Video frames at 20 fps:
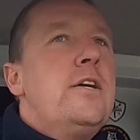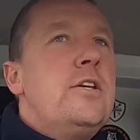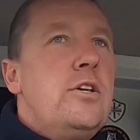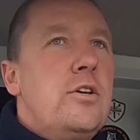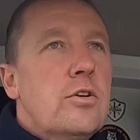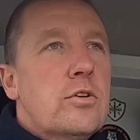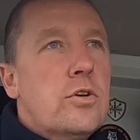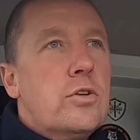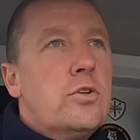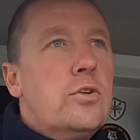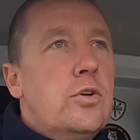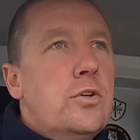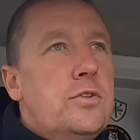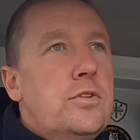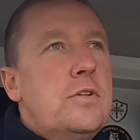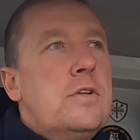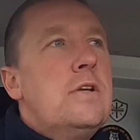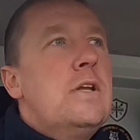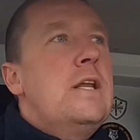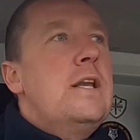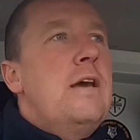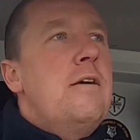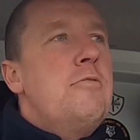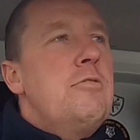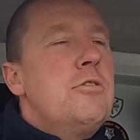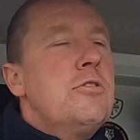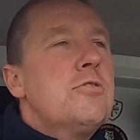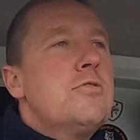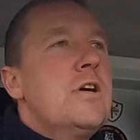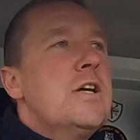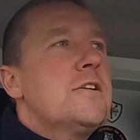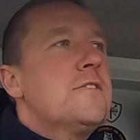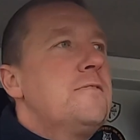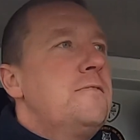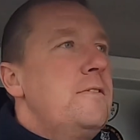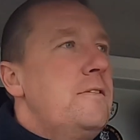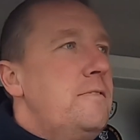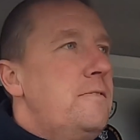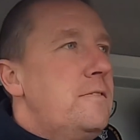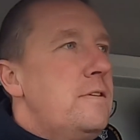You could cut an area of grass
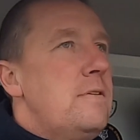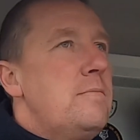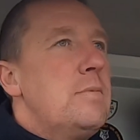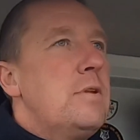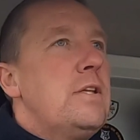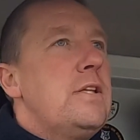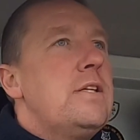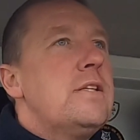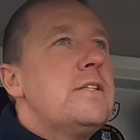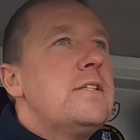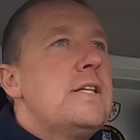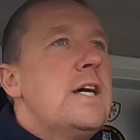50 million